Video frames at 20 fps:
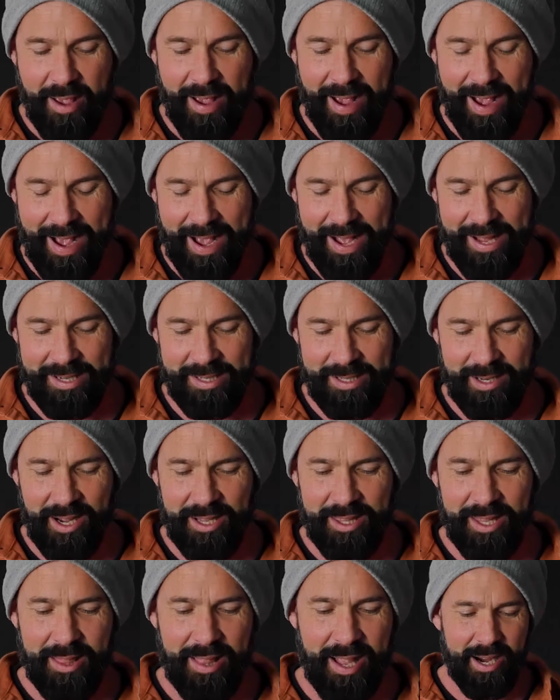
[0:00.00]
And I
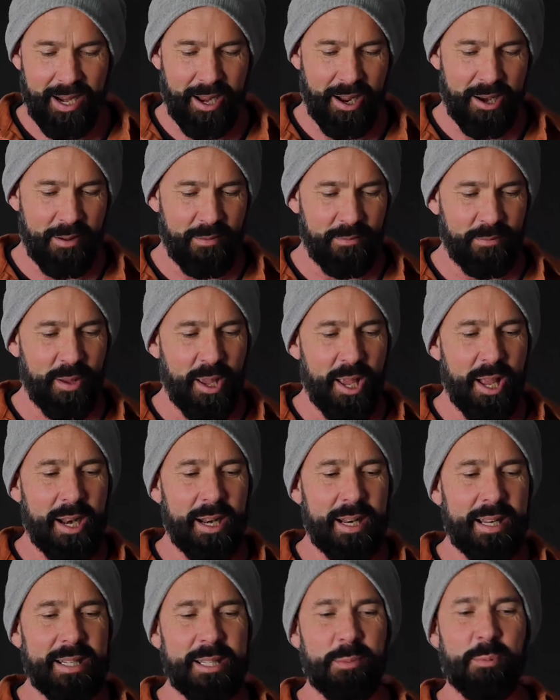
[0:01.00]
think kind of
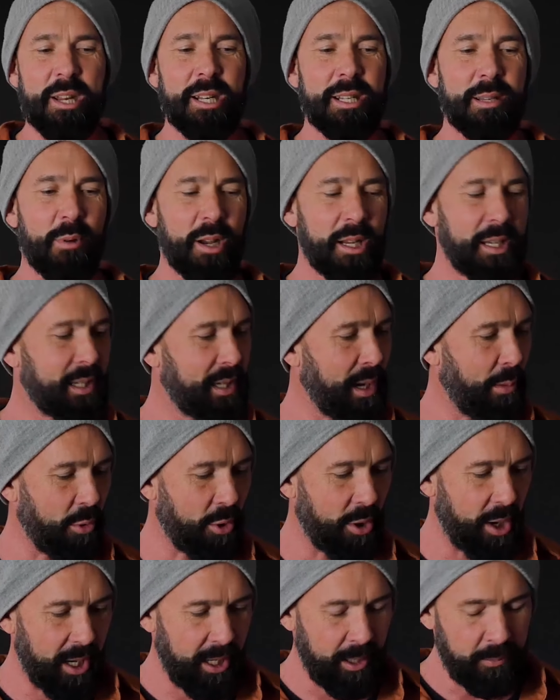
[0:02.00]
leads me into my
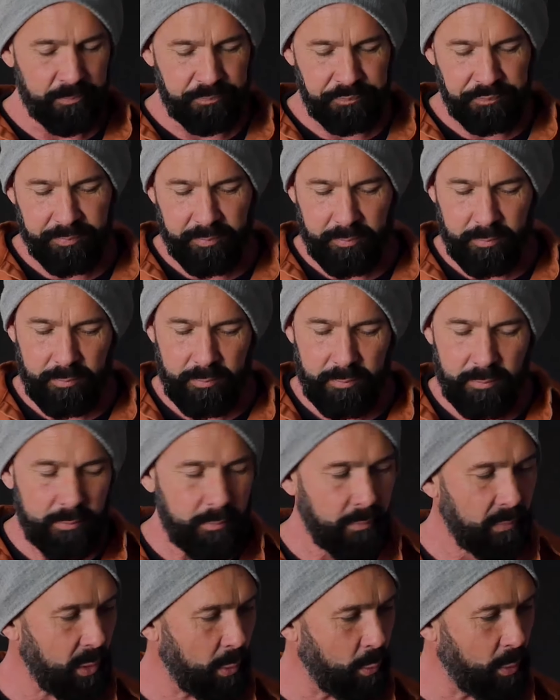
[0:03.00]
summary,
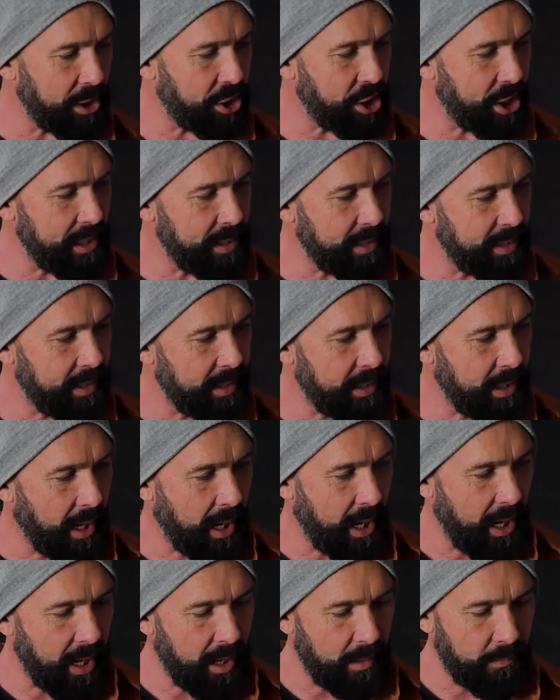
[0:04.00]
which is
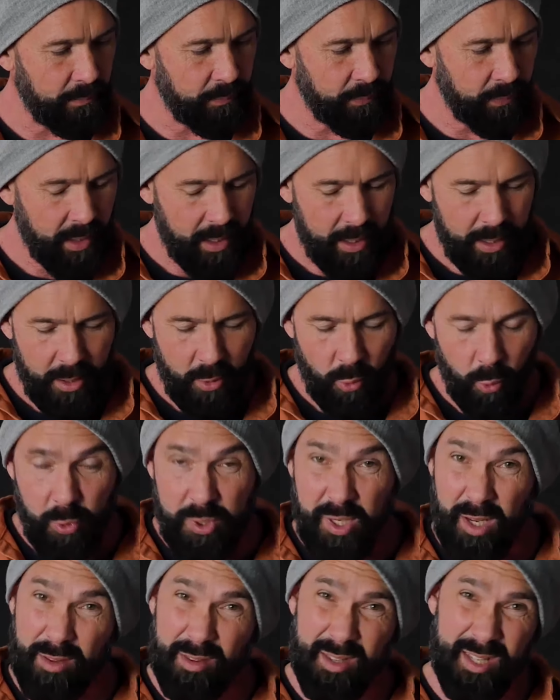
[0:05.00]

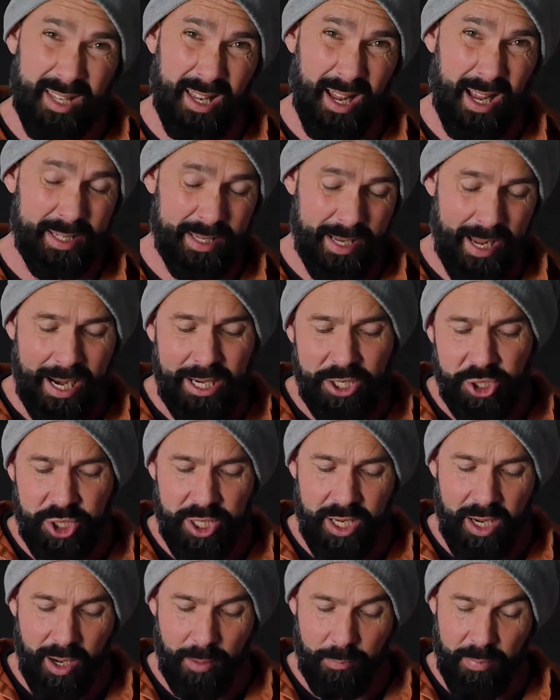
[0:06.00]
also this thing has
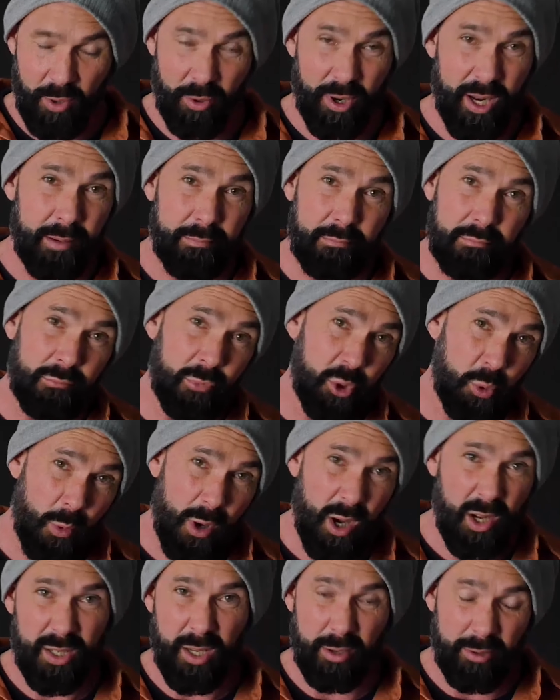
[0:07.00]
HDR built in, which
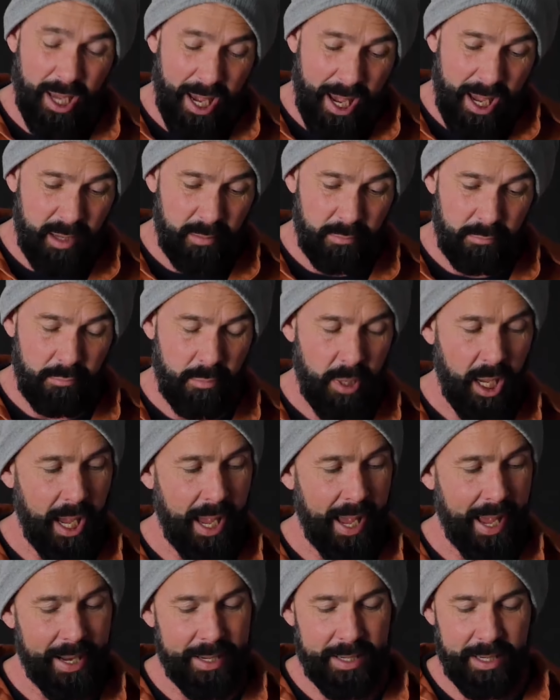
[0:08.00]
works okay,
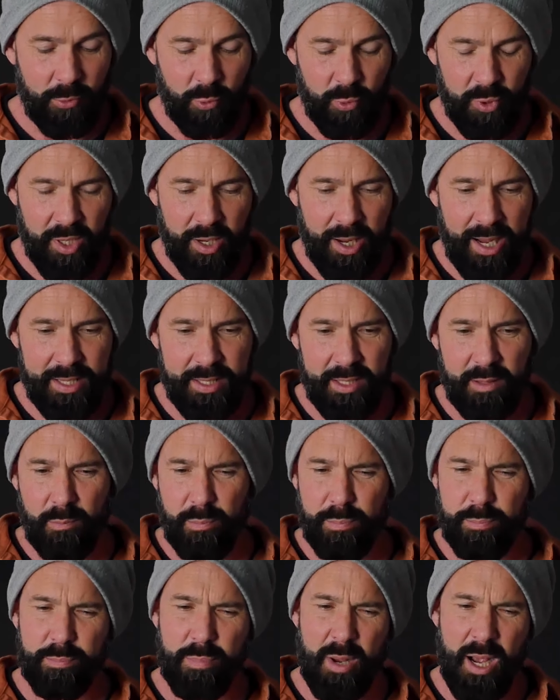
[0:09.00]
and it also has some
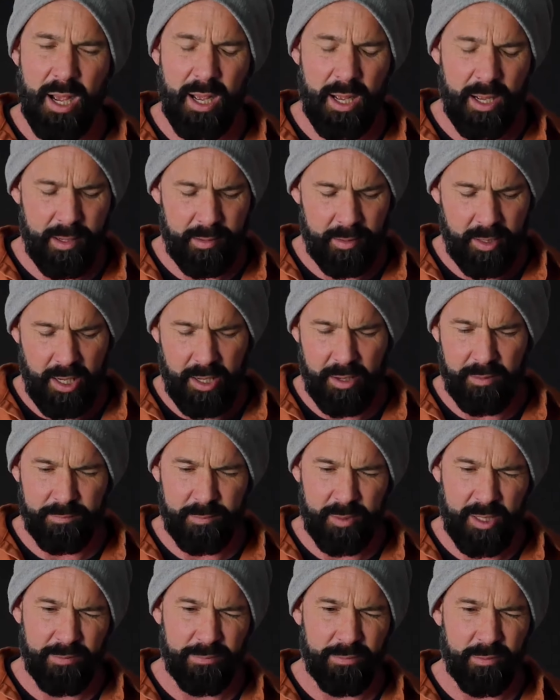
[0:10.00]
kind
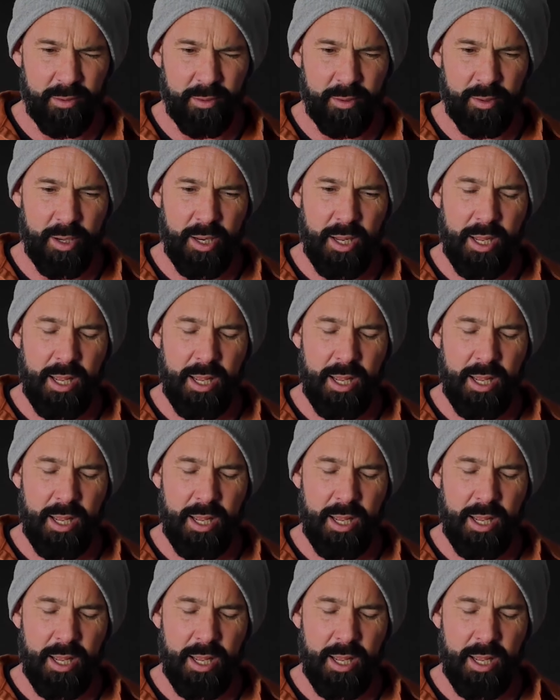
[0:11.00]
of different